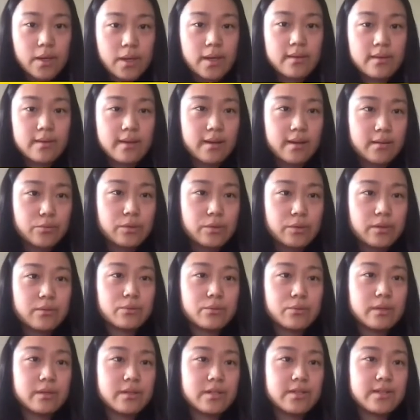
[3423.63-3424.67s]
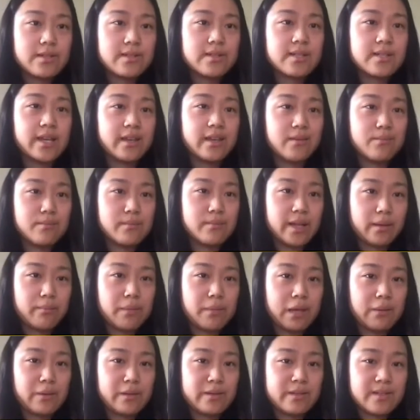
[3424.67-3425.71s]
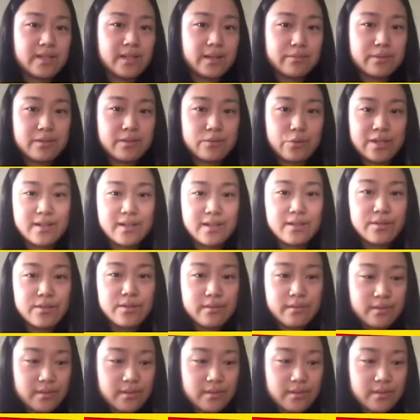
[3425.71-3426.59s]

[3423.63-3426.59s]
But yeah, we're just taking like baby steps right now.